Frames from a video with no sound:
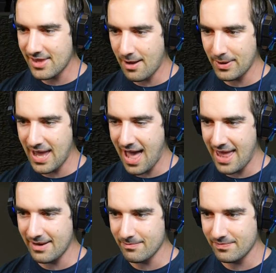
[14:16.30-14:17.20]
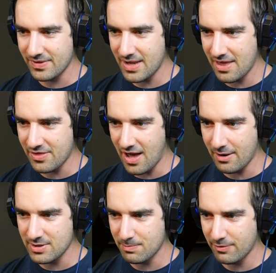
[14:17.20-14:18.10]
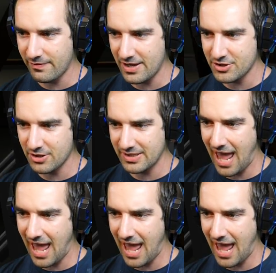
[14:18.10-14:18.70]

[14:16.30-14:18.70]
thought we had it. I thought I was a professional.